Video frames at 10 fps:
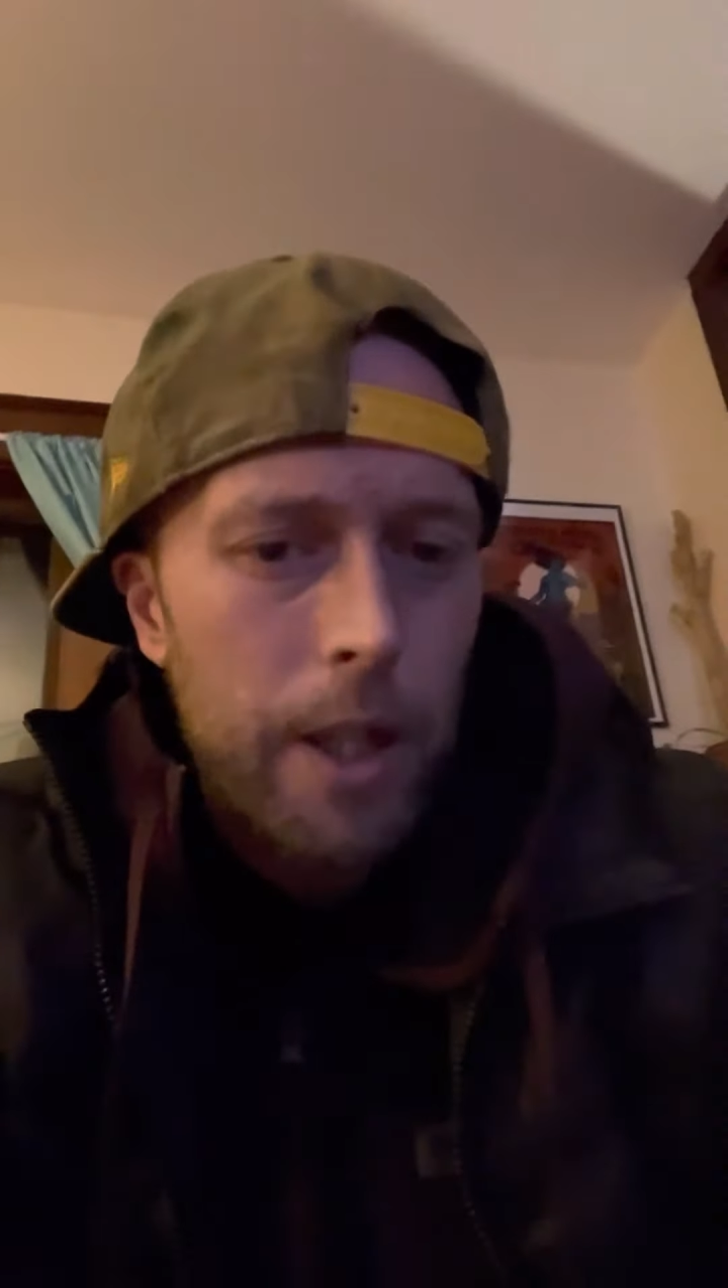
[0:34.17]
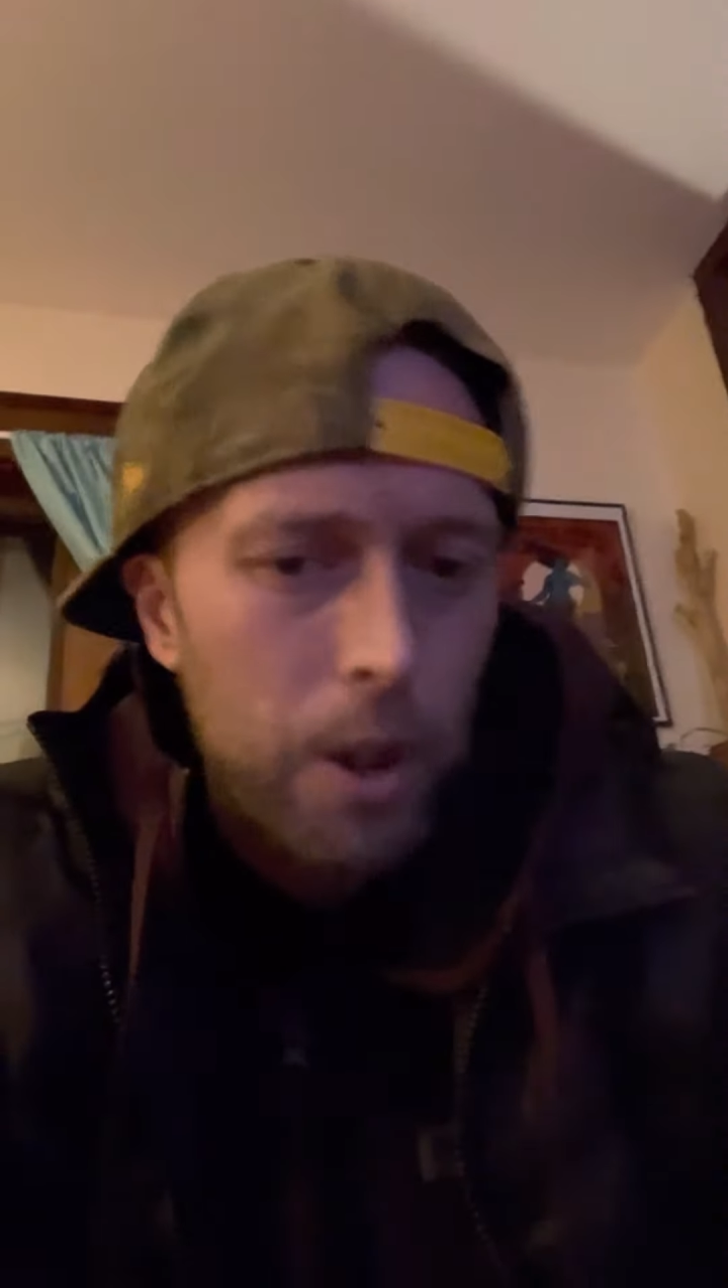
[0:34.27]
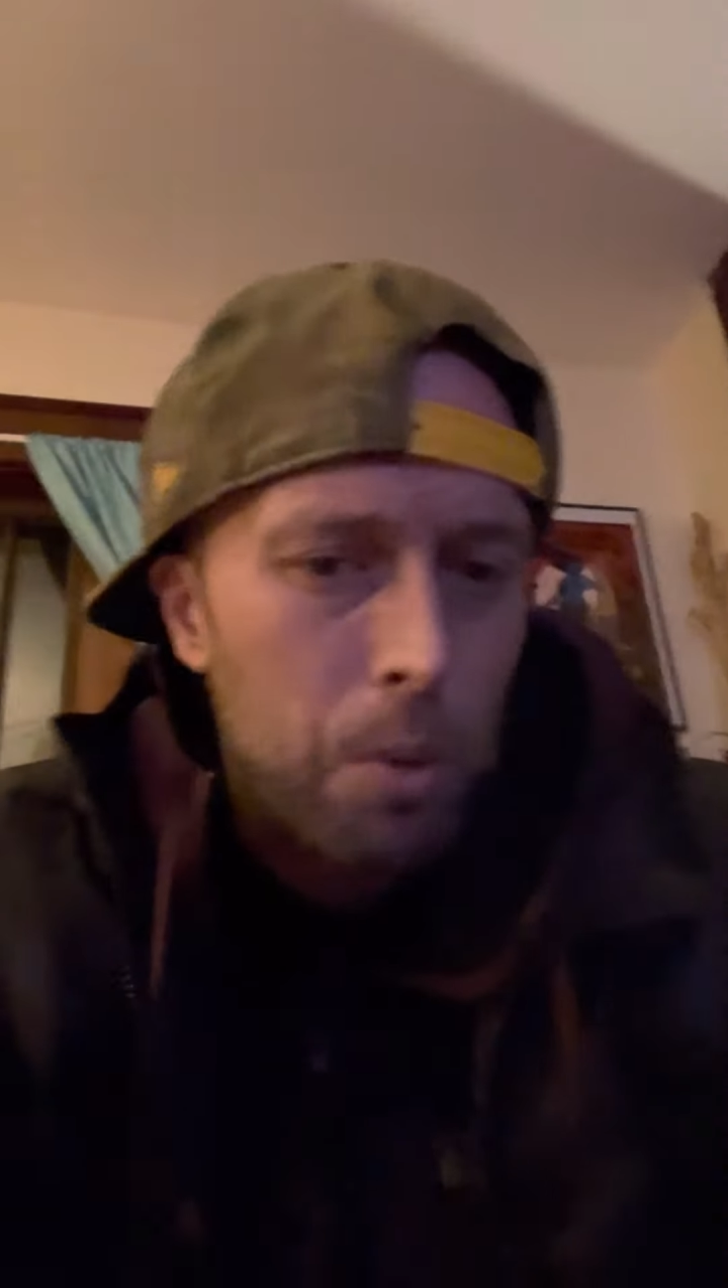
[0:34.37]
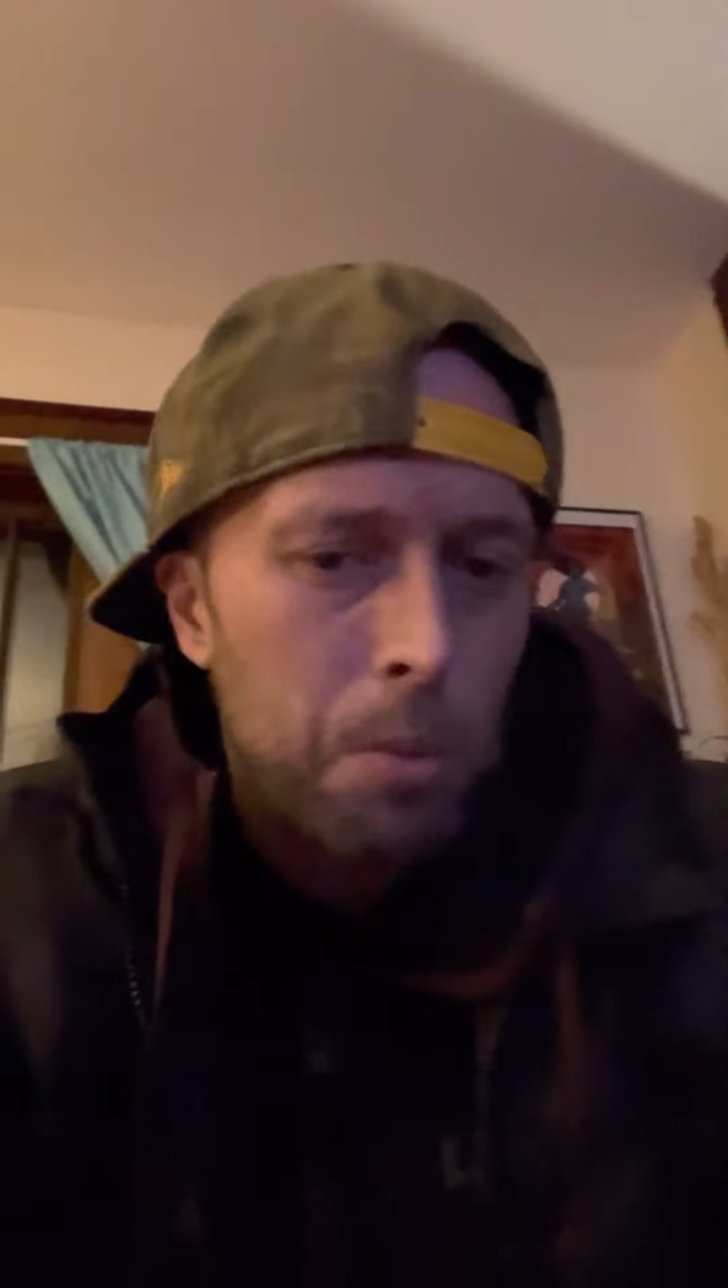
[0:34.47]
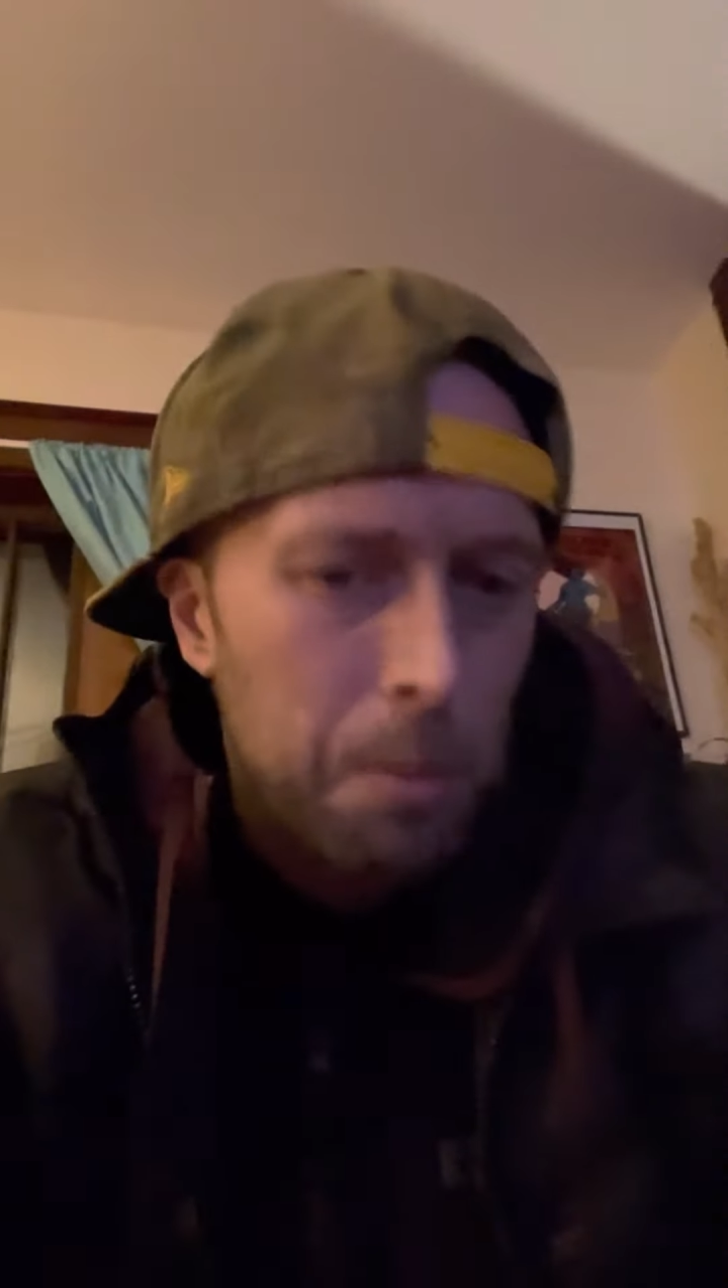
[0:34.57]

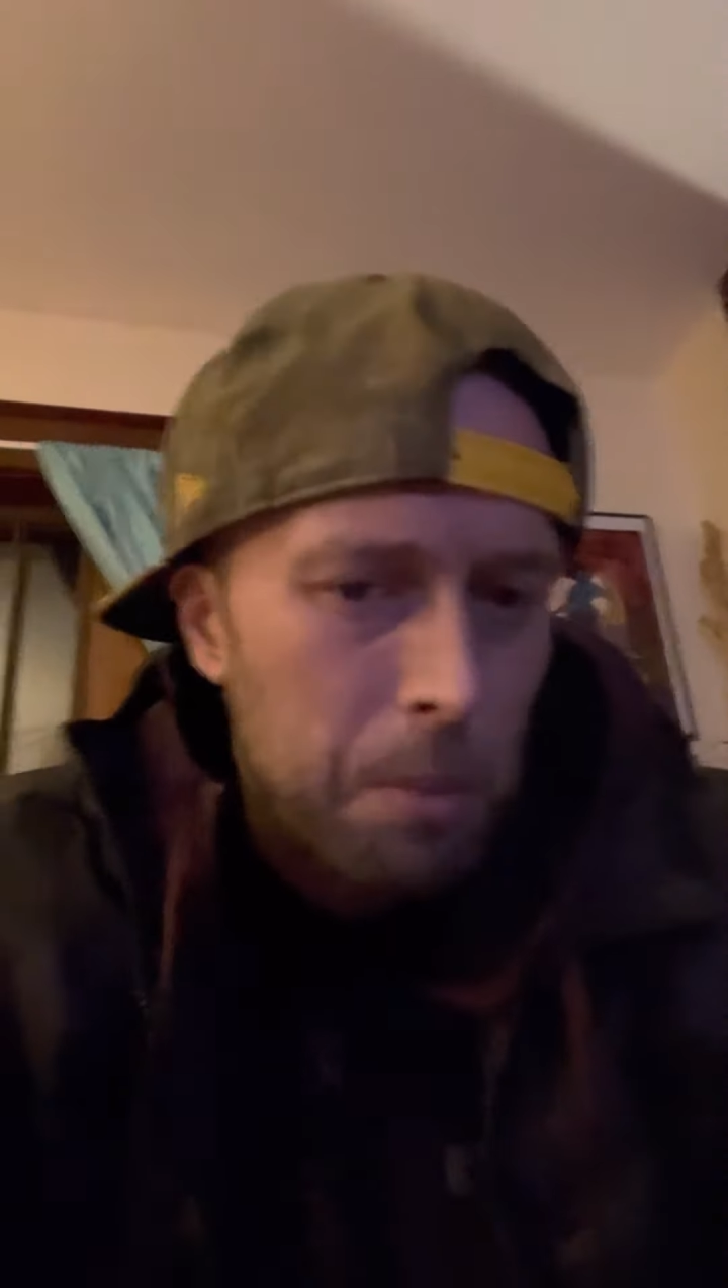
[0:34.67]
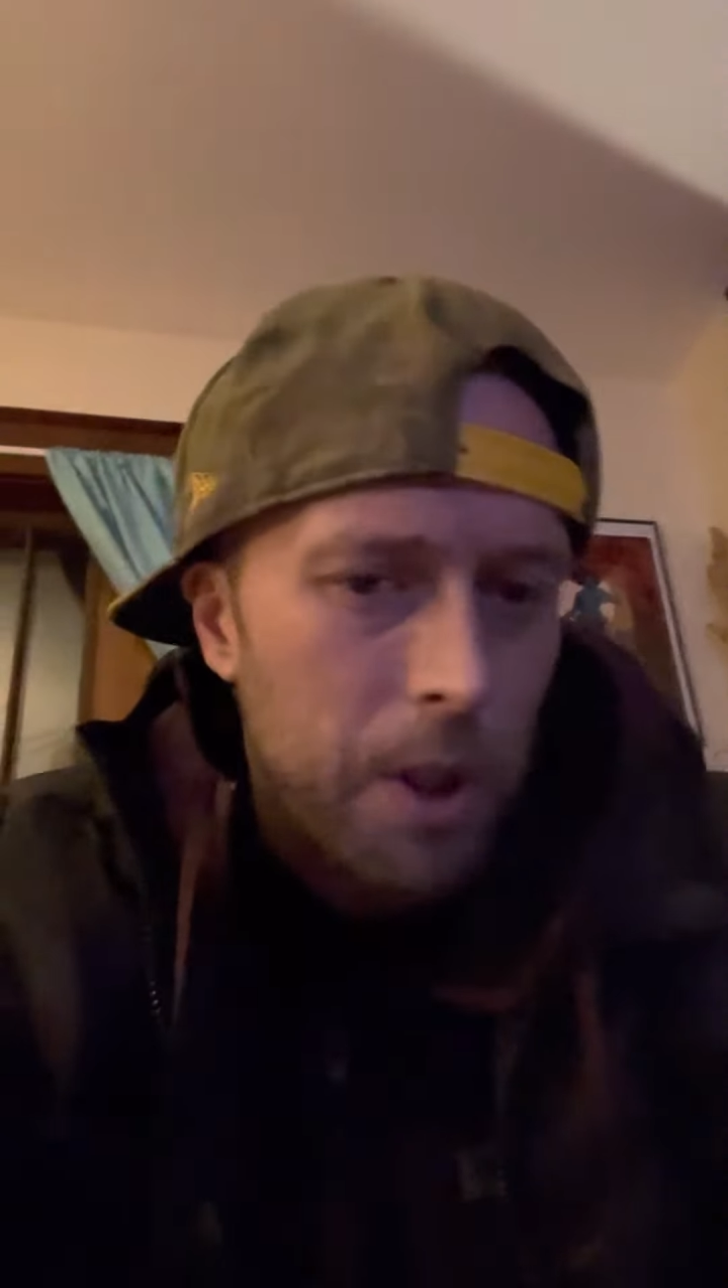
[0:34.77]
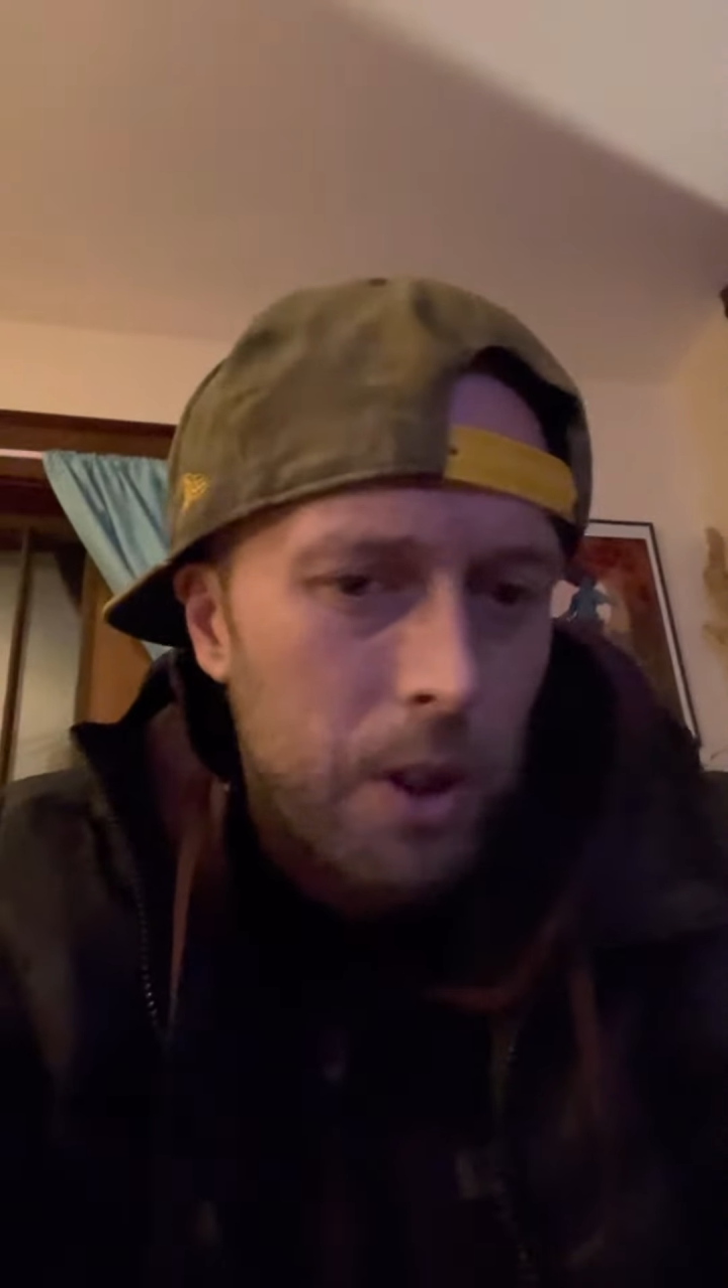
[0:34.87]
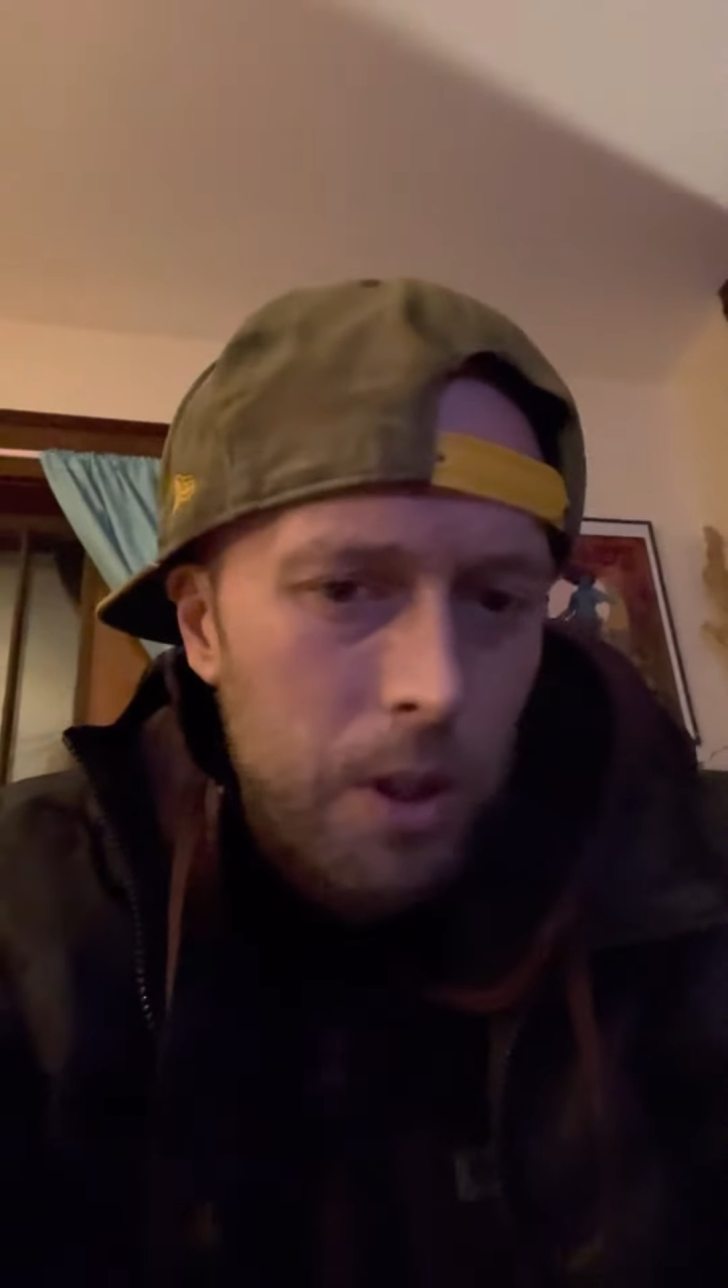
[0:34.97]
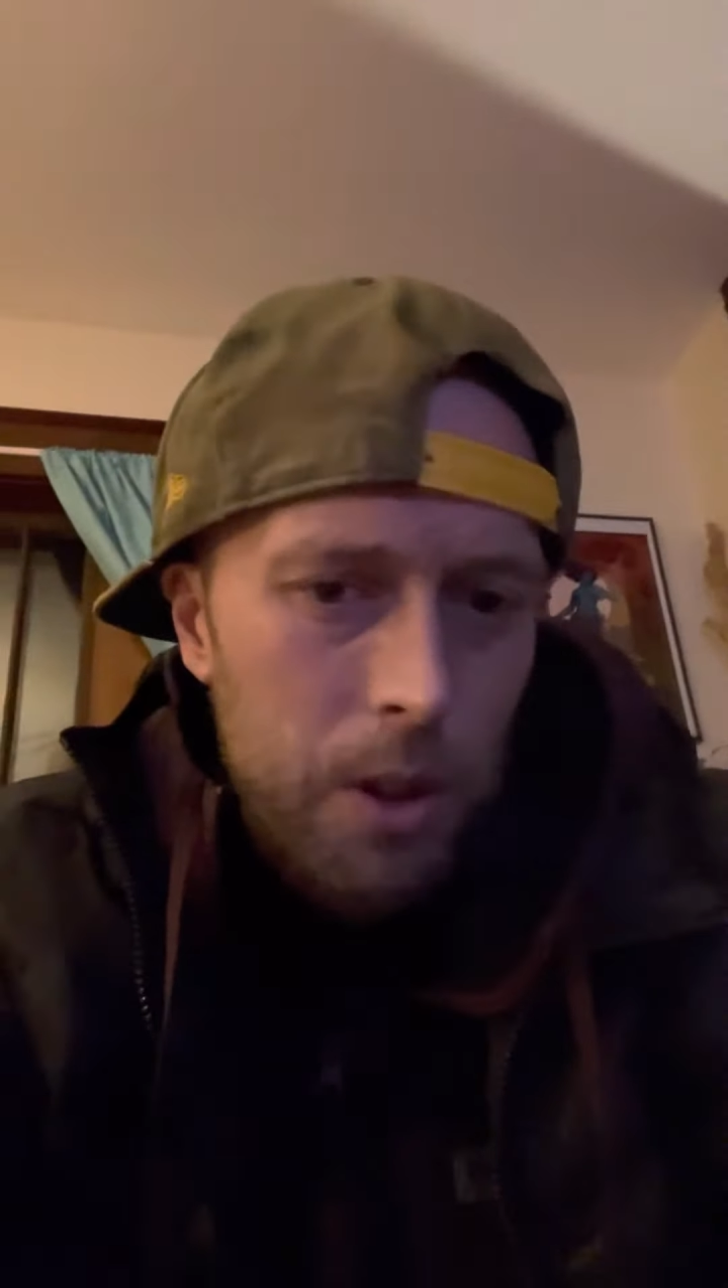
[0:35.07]
human
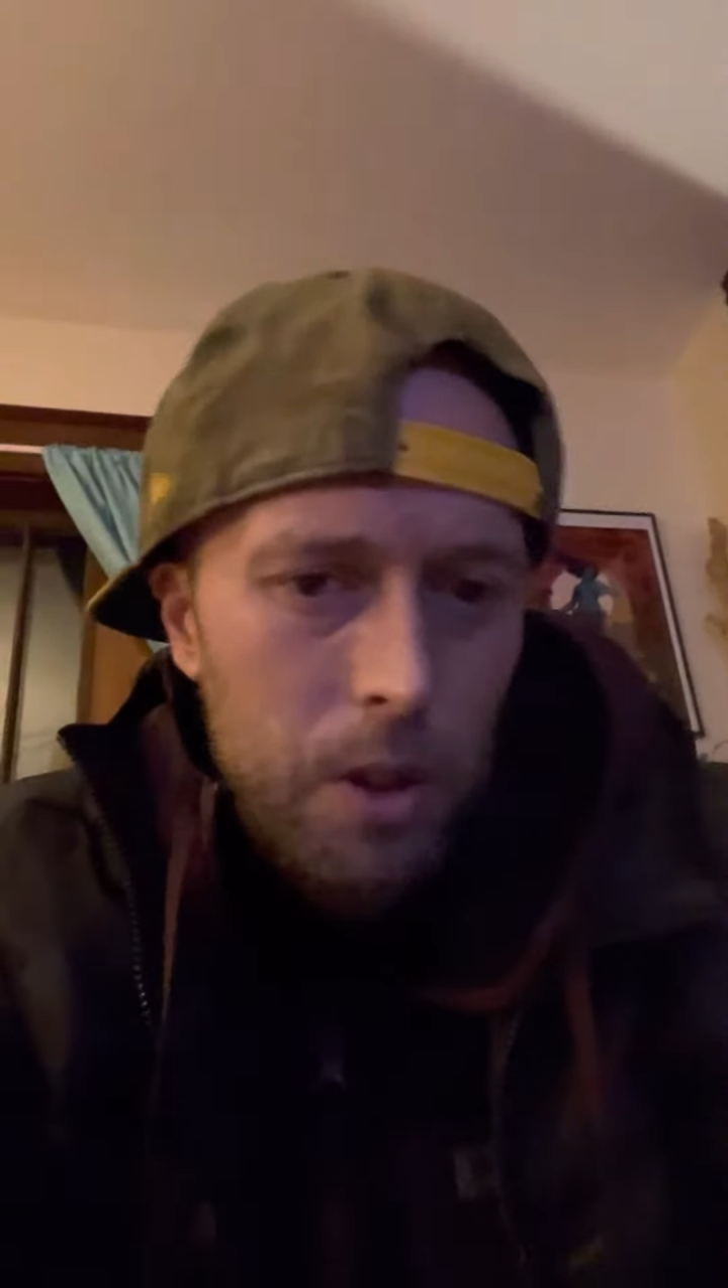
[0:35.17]
being